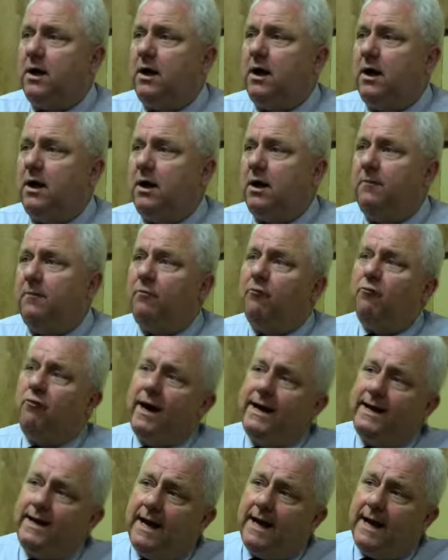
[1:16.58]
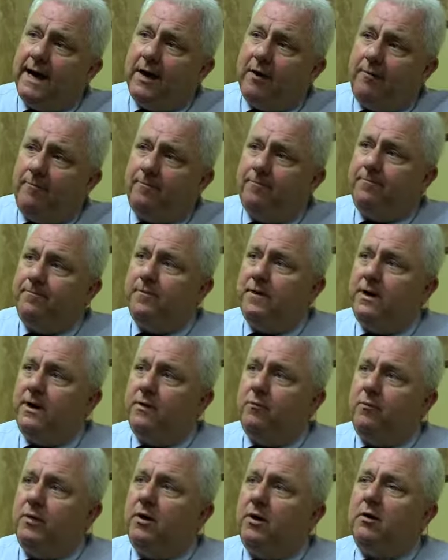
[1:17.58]
Um, right now,
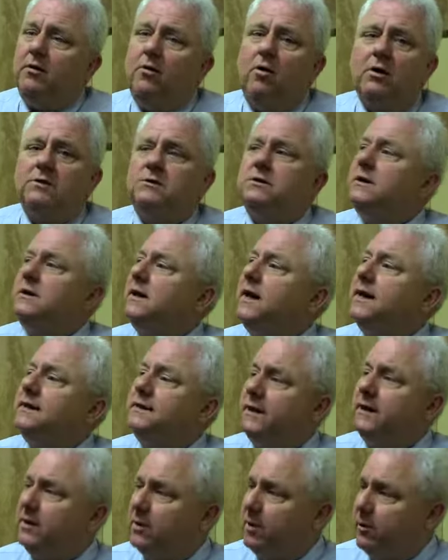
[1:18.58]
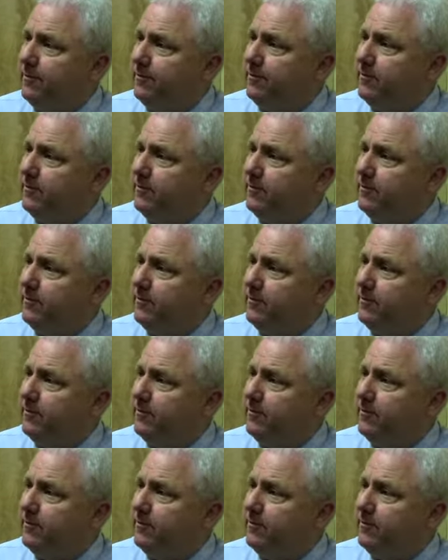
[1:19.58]
we are largely Latino.